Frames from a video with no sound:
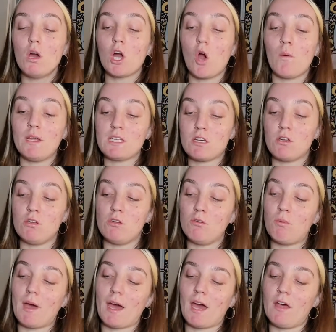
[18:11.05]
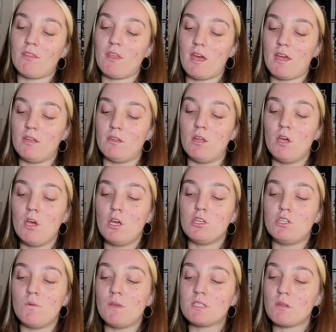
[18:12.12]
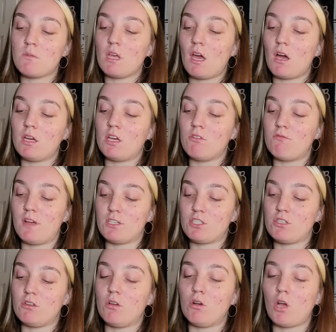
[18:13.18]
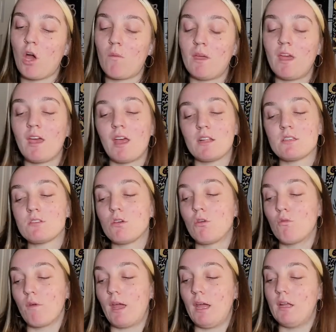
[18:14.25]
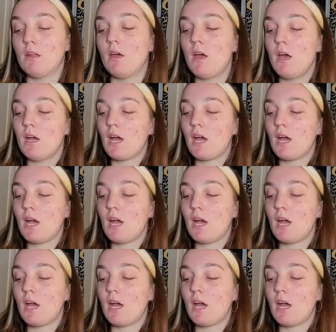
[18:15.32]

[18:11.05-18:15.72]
going down a new path and doing something unconventional, going against the grain,